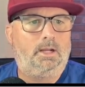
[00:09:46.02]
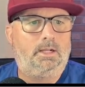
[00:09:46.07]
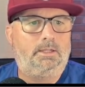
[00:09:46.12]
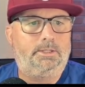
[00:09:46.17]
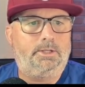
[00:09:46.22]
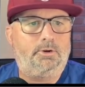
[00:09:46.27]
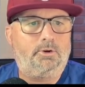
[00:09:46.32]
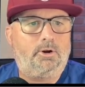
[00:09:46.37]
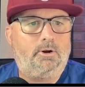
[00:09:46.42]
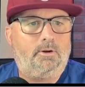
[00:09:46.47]
A
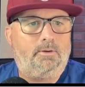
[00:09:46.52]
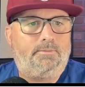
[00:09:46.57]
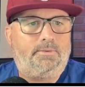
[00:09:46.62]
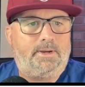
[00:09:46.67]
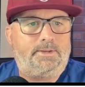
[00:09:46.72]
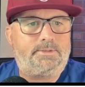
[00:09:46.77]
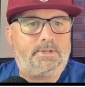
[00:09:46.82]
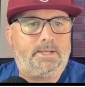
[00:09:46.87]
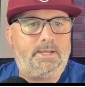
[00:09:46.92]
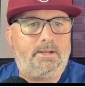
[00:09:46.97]
little girl
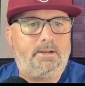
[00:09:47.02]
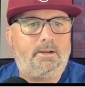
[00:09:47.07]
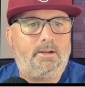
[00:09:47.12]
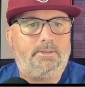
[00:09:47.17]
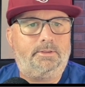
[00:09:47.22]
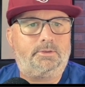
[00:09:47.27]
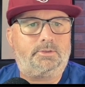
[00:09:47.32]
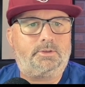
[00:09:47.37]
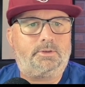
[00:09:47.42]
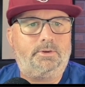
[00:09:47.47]
finds a kitten
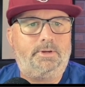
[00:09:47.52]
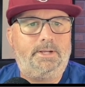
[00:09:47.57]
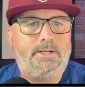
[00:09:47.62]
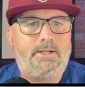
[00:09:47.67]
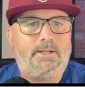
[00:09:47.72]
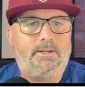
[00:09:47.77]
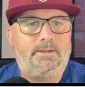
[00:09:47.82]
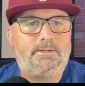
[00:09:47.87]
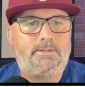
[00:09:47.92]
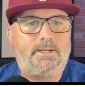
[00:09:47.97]
on the
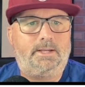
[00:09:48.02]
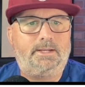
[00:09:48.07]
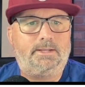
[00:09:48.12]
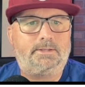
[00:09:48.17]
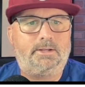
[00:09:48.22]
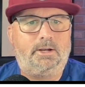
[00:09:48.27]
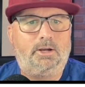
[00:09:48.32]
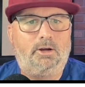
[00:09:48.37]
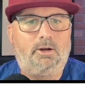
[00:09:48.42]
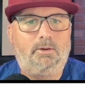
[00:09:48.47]
street and
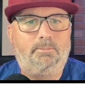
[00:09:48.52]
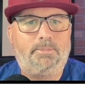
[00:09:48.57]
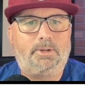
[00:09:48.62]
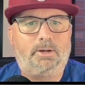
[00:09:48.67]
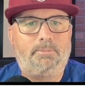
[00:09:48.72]
takes it home,